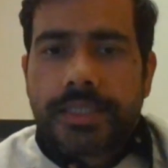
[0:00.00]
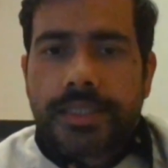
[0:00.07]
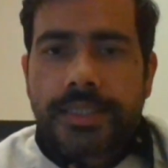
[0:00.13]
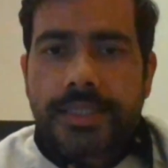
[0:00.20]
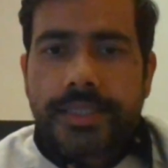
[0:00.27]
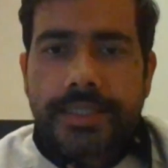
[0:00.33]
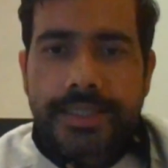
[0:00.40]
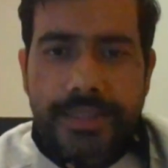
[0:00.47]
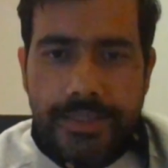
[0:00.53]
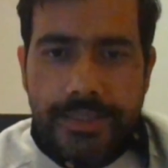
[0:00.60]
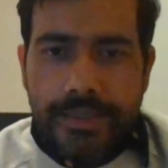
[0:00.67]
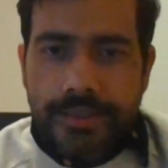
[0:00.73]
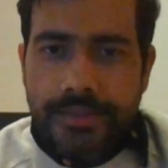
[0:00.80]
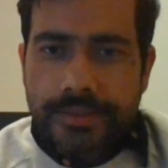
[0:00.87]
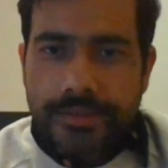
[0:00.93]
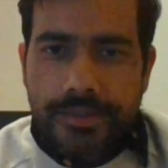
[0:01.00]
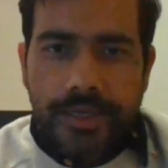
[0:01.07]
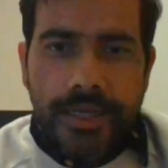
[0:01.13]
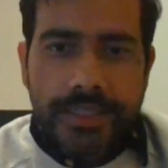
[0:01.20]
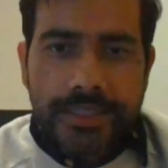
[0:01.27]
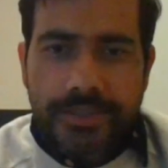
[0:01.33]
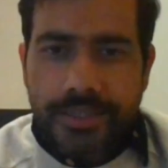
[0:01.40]
In India, the
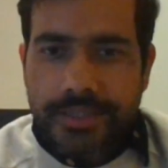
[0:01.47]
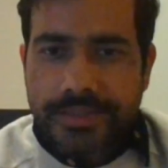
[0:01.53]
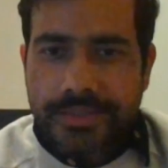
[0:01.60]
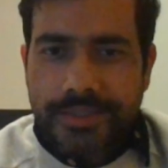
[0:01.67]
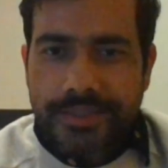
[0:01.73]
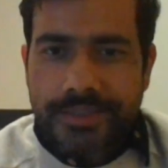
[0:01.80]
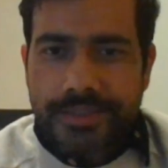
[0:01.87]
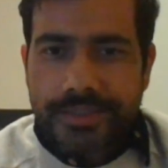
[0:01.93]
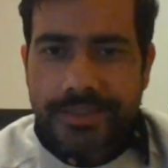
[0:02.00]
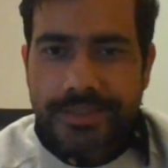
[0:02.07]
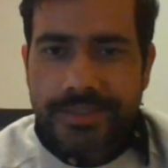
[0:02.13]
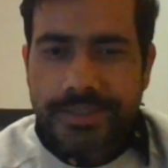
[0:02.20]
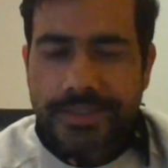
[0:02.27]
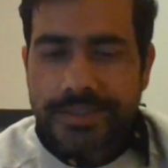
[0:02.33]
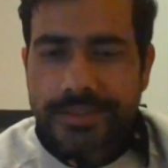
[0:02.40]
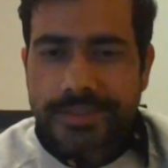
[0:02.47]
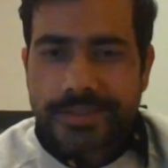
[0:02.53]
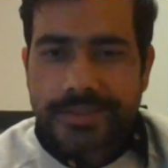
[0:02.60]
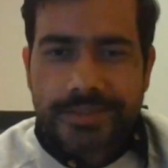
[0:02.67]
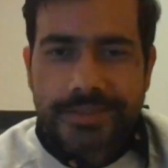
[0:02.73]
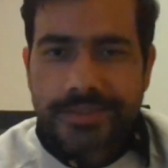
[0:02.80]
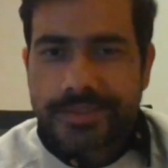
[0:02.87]
highest tax rate
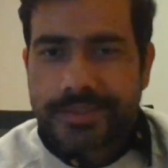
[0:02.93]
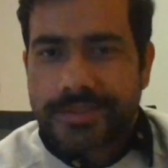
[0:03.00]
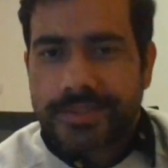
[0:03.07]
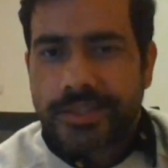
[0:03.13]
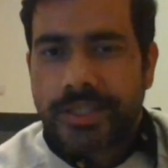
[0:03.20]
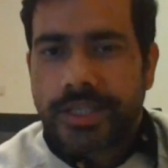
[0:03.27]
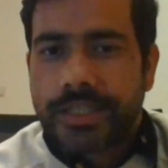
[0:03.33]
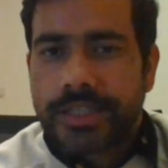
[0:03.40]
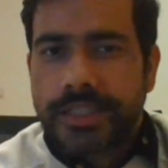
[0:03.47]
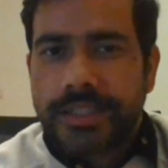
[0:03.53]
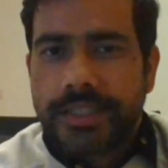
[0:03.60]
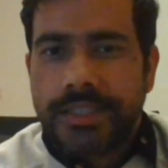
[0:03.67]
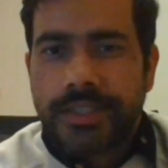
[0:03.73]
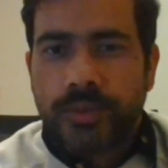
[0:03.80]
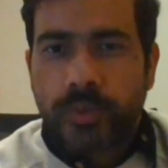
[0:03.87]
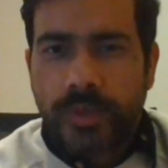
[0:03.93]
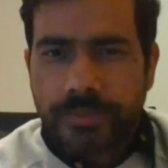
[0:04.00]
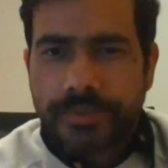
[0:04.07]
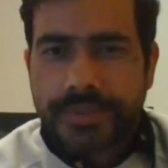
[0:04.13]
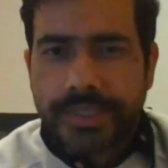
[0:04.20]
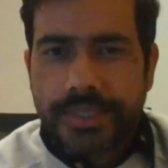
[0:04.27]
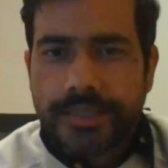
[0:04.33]
is
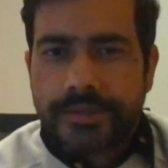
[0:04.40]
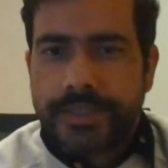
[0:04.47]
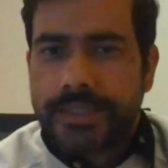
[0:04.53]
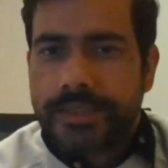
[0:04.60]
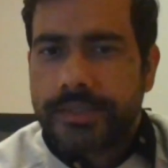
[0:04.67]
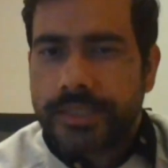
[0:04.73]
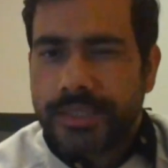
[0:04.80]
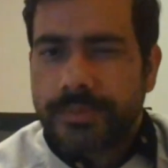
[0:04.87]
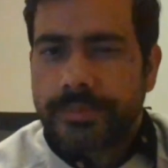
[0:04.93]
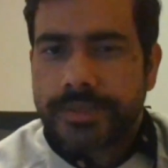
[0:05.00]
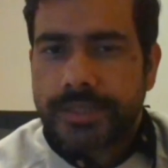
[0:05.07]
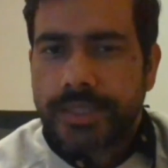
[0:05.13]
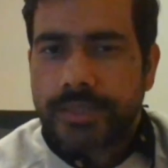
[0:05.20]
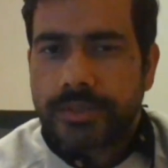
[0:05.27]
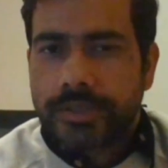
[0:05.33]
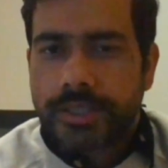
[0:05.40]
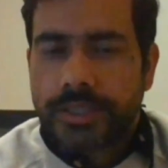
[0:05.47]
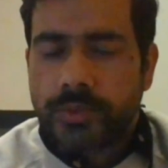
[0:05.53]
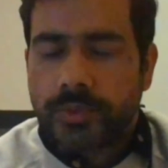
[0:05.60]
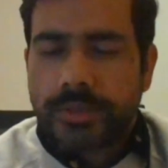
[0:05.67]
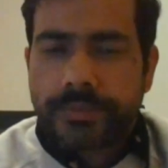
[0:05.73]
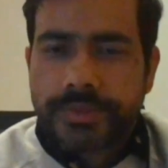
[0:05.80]
31%, right? 30% or
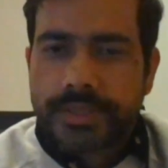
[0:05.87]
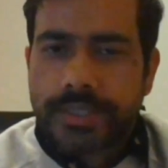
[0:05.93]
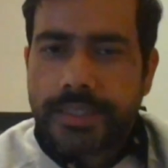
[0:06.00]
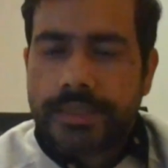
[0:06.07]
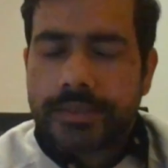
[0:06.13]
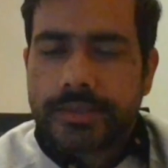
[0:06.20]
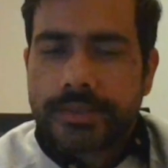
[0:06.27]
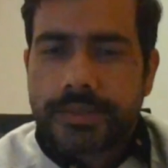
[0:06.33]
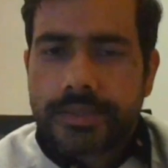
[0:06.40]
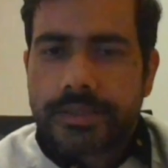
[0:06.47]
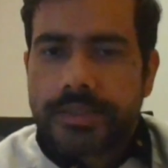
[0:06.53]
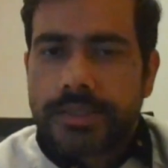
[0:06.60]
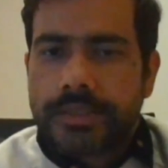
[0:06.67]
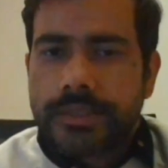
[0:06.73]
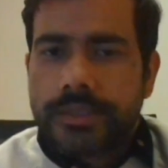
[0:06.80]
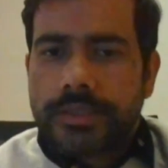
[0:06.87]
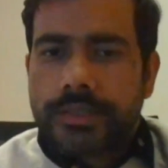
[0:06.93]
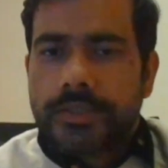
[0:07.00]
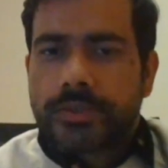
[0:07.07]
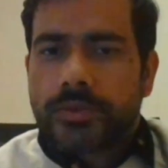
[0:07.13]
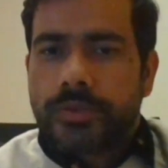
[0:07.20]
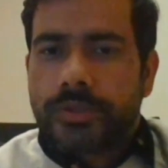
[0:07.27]
31%.
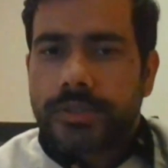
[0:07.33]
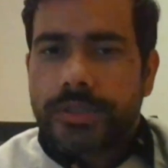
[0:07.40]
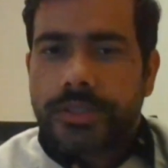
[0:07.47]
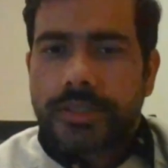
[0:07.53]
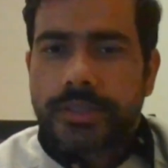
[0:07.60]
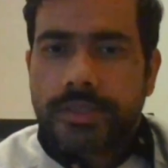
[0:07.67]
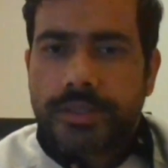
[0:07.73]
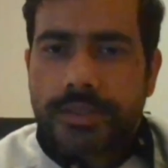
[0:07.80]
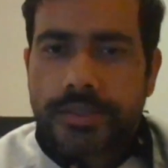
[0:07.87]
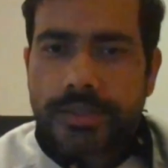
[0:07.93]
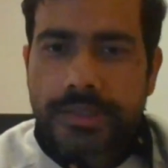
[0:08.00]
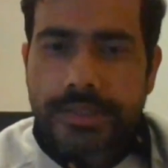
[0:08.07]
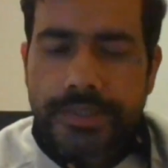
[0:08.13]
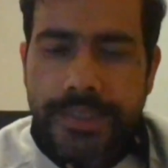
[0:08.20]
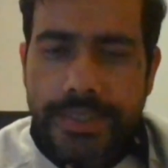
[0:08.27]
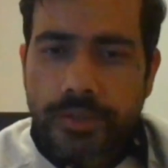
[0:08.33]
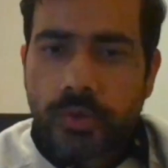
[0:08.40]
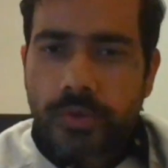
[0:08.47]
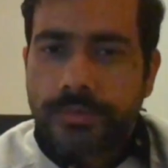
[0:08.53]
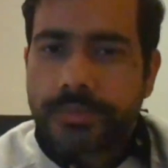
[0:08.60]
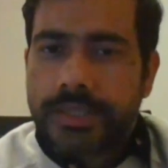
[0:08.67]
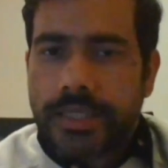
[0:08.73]
So the
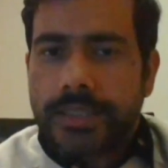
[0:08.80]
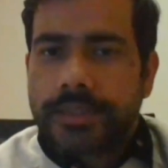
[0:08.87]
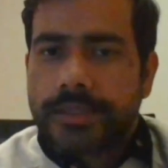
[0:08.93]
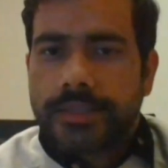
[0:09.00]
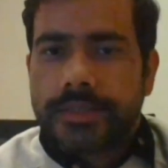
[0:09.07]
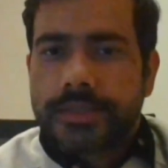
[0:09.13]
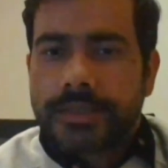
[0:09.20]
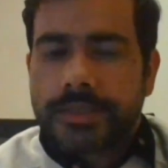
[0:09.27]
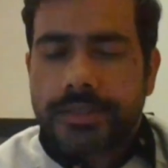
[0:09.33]
take-home salary